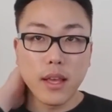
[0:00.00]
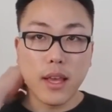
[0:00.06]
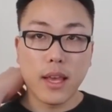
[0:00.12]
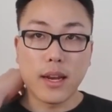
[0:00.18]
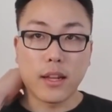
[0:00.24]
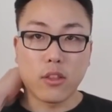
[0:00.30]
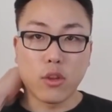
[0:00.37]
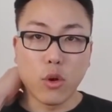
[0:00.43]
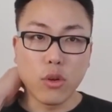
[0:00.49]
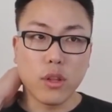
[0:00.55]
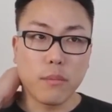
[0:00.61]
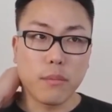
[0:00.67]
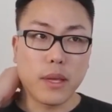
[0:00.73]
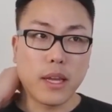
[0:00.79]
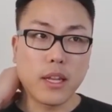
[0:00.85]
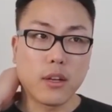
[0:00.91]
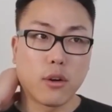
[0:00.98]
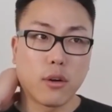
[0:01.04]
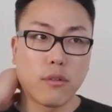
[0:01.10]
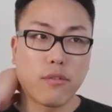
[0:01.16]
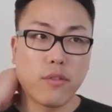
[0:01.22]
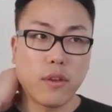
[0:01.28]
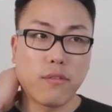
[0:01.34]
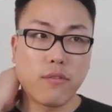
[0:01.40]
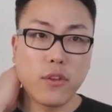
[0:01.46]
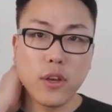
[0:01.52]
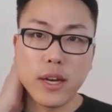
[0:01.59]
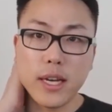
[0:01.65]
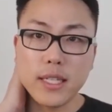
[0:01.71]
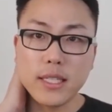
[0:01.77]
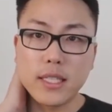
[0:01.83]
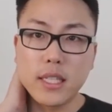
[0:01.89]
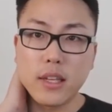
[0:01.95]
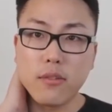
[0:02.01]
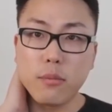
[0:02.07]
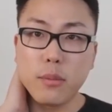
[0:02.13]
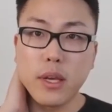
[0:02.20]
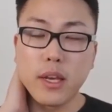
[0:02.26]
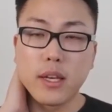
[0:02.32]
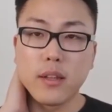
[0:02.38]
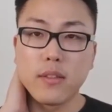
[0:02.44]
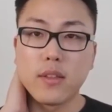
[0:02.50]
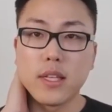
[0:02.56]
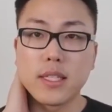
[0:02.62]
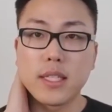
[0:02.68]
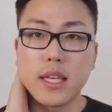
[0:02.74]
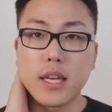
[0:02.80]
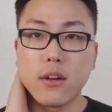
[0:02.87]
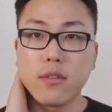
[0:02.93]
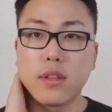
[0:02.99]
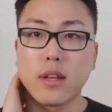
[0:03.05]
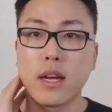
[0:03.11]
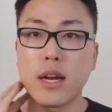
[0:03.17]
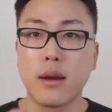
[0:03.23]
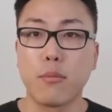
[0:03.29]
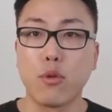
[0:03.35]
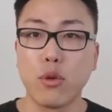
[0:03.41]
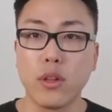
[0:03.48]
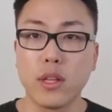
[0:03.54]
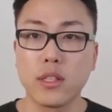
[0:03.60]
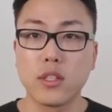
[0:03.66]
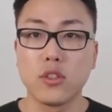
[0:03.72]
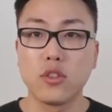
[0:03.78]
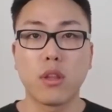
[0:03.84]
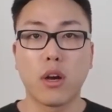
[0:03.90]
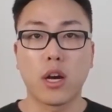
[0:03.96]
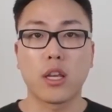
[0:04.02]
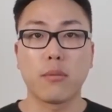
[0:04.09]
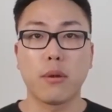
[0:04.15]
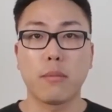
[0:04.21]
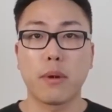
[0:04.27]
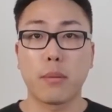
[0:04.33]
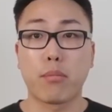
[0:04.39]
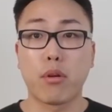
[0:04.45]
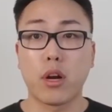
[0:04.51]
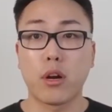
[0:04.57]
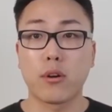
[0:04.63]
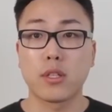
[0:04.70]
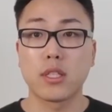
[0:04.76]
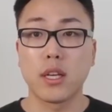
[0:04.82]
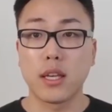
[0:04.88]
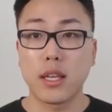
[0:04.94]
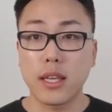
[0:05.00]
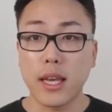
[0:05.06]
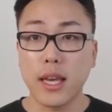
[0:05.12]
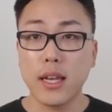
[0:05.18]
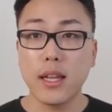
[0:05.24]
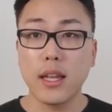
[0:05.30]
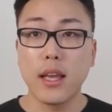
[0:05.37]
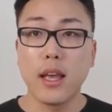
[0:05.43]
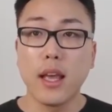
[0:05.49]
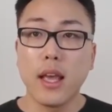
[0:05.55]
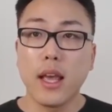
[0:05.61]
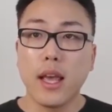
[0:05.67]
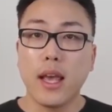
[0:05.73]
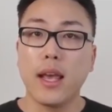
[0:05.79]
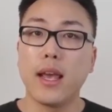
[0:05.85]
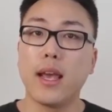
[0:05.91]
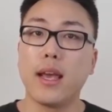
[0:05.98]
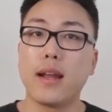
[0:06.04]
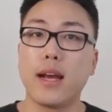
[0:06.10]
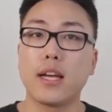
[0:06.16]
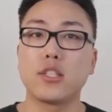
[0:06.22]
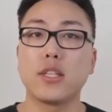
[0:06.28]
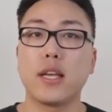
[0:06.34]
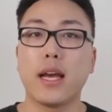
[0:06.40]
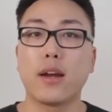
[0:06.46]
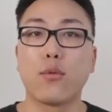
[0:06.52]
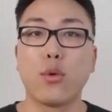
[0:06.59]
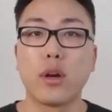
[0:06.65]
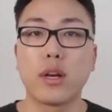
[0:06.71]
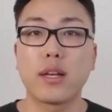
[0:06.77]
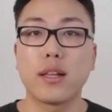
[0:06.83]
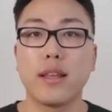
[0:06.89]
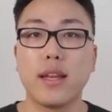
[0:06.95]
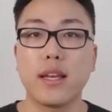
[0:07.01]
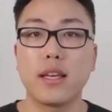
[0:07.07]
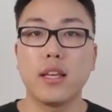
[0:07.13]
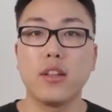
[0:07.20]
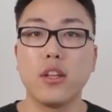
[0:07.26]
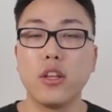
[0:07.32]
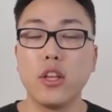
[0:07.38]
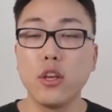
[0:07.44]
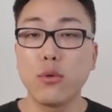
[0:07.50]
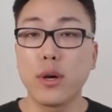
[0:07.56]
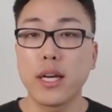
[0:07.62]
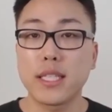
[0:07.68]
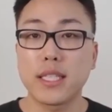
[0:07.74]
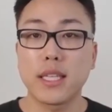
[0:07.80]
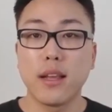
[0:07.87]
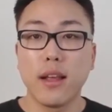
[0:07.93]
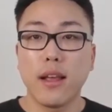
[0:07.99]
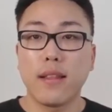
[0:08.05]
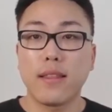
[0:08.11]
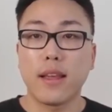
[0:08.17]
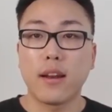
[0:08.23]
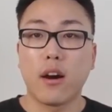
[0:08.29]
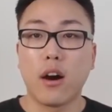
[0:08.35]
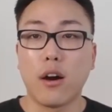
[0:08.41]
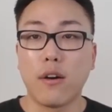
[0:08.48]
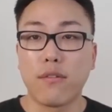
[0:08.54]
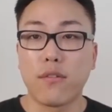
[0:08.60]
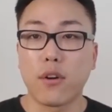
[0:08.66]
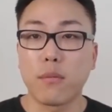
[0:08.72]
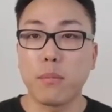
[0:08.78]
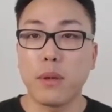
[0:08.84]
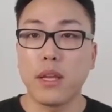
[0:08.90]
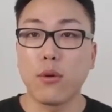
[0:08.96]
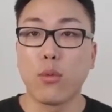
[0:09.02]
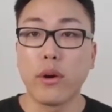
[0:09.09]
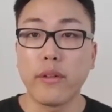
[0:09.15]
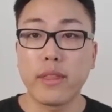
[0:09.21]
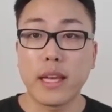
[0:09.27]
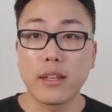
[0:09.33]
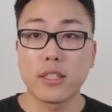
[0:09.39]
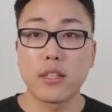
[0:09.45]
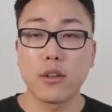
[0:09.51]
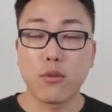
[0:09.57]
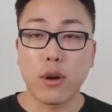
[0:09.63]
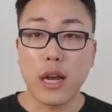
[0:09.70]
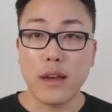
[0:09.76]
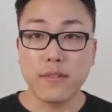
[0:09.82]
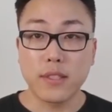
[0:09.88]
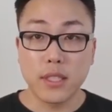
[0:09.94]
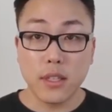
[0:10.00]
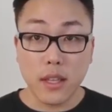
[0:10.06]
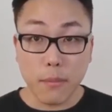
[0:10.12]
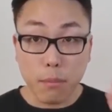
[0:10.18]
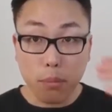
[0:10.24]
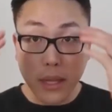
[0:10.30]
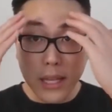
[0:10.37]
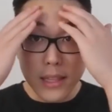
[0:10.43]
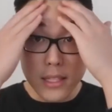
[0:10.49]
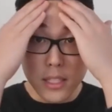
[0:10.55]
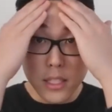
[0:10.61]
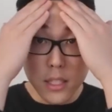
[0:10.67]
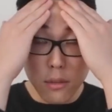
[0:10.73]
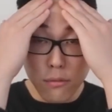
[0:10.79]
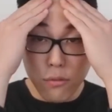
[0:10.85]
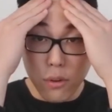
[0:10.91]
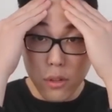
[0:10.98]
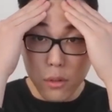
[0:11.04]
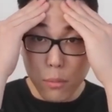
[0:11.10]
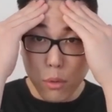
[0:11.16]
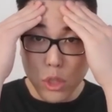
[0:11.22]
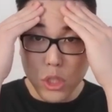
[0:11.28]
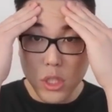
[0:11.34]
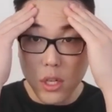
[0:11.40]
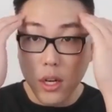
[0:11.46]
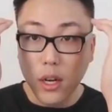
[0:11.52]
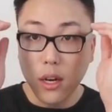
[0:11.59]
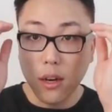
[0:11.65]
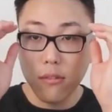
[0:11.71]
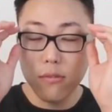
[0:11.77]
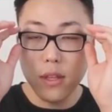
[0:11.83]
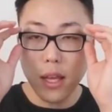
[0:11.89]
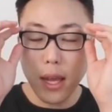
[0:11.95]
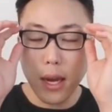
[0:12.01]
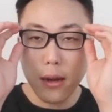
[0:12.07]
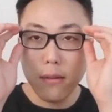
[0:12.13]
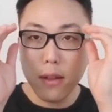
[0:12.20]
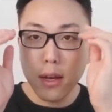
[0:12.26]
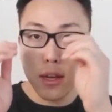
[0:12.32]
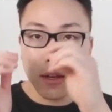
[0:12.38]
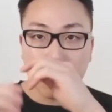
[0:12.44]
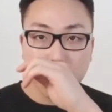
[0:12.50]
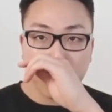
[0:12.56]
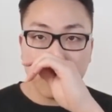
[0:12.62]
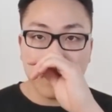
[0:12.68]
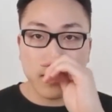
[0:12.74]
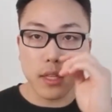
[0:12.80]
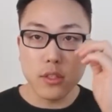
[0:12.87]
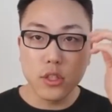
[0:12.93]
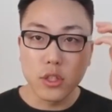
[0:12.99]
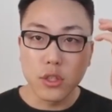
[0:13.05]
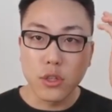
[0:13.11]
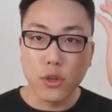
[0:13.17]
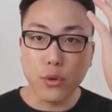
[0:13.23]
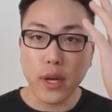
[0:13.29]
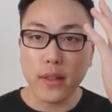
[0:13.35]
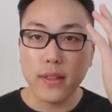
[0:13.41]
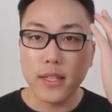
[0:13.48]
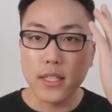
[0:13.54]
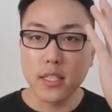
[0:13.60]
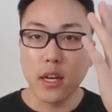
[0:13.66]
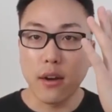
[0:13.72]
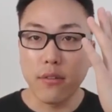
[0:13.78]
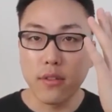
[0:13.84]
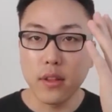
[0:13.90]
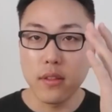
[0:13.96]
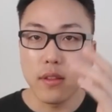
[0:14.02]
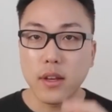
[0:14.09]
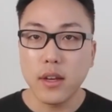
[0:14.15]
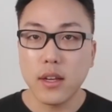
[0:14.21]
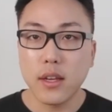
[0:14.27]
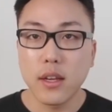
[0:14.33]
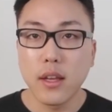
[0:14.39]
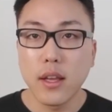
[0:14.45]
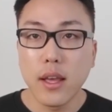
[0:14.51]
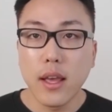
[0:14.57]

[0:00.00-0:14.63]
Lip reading: And I told them that, you know, if you guys give me a good discount, then I'm willing to document my progress again. And I actually had one clinic in the US that offered me 1,000 grafts implanted into the frontal portion of the hairline to create a softened look.